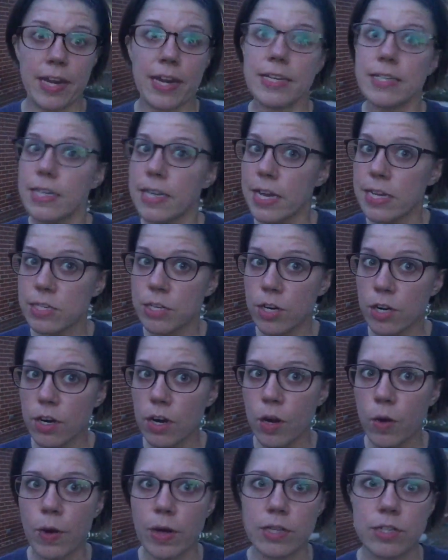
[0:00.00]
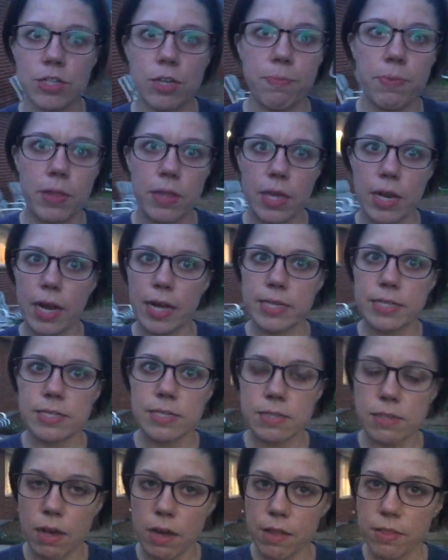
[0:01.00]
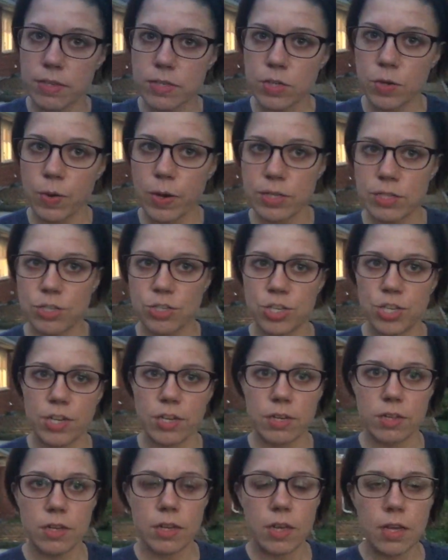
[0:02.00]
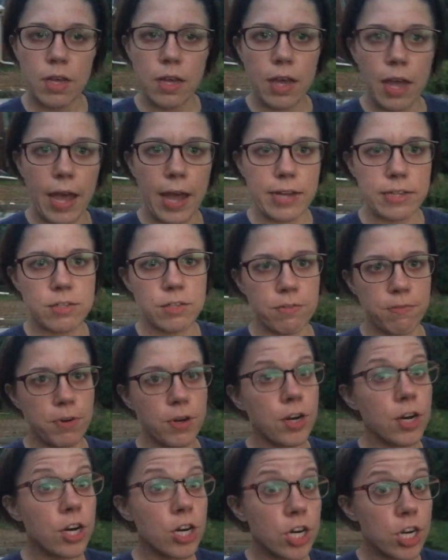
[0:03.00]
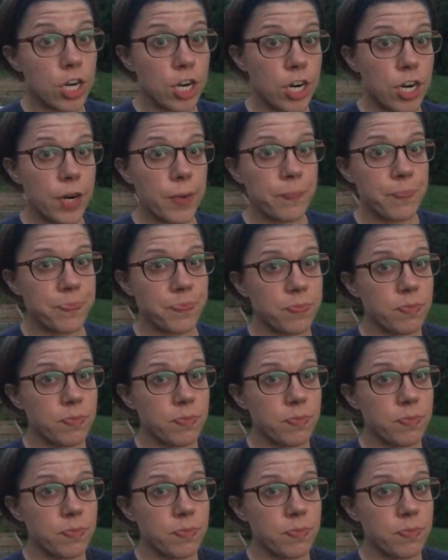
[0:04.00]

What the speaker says: and I did ask her a question, but then I saw this question asked of her,